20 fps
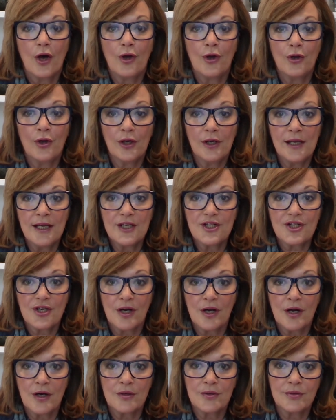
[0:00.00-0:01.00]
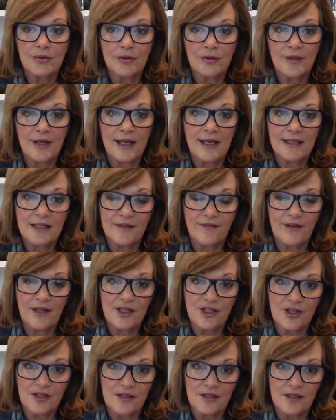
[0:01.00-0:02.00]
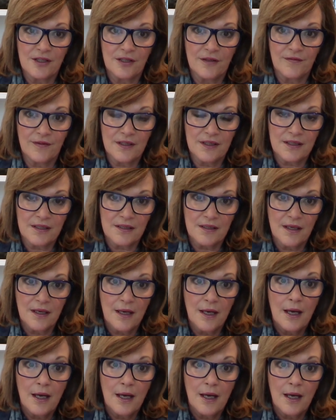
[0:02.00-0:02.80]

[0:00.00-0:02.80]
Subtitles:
Early Childhood Intervention Service,